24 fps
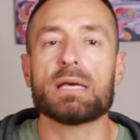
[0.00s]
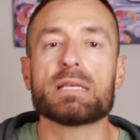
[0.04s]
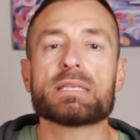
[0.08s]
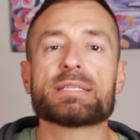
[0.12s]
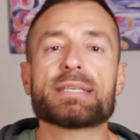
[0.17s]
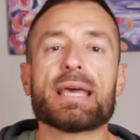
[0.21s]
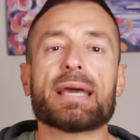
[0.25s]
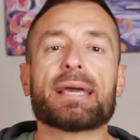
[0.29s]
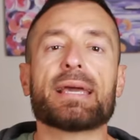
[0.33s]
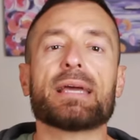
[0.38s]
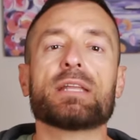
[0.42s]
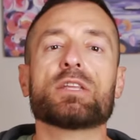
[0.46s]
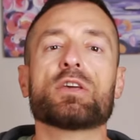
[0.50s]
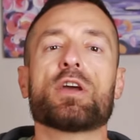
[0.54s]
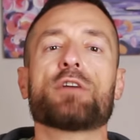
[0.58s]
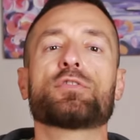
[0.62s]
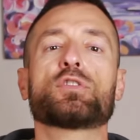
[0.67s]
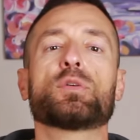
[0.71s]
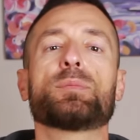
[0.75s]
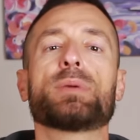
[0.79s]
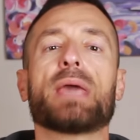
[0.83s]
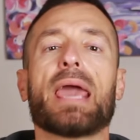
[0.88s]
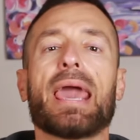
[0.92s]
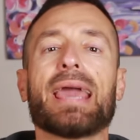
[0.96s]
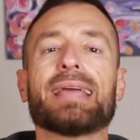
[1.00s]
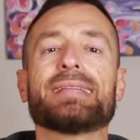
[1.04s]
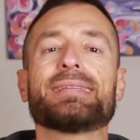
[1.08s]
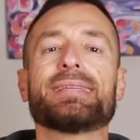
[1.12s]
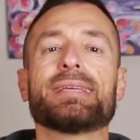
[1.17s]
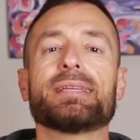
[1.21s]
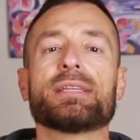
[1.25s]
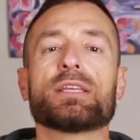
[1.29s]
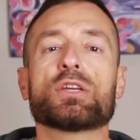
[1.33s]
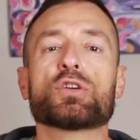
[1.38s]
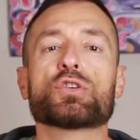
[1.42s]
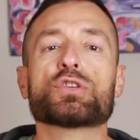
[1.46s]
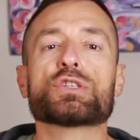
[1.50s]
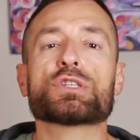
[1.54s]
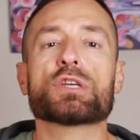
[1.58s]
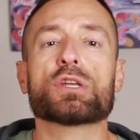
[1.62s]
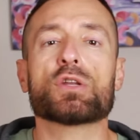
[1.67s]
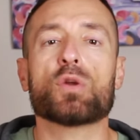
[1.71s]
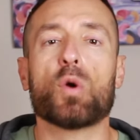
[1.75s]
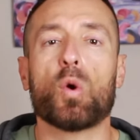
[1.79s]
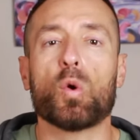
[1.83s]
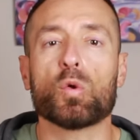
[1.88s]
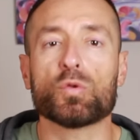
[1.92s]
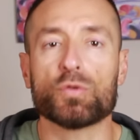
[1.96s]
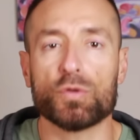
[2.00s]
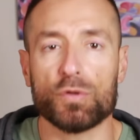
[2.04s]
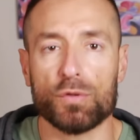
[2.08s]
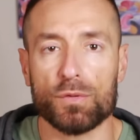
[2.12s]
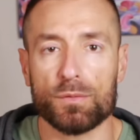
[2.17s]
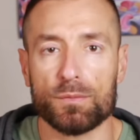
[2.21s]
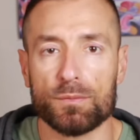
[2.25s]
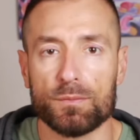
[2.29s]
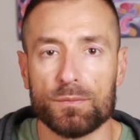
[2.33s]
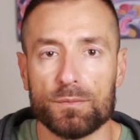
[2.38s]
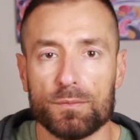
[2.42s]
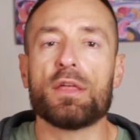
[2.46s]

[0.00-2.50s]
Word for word: Second, you have to be eighteen years and older.